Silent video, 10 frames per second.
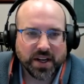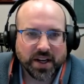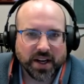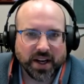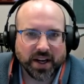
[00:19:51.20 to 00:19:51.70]

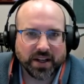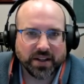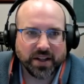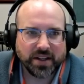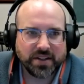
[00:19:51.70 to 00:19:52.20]
And
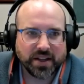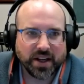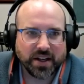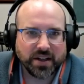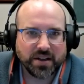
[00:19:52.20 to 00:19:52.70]
they did
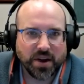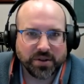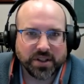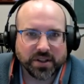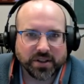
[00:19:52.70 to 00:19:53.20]
say
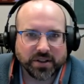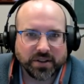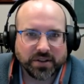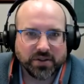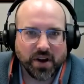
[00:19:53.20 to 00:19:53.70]
no-till.
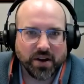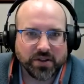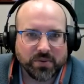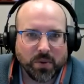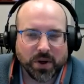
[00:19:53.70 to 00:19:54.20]

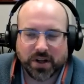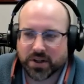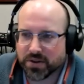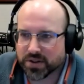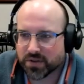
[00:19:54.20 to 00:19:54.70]
So what we're going to
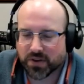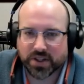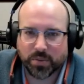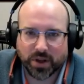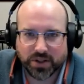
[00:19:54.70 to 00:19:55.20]
do is the first
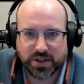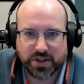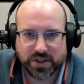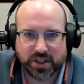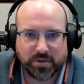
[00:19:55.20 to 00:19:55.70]
simulation is
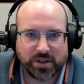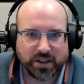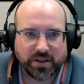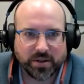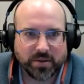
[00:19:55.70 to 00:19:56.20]
just going to be like
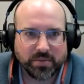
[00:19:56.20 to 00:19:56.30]
the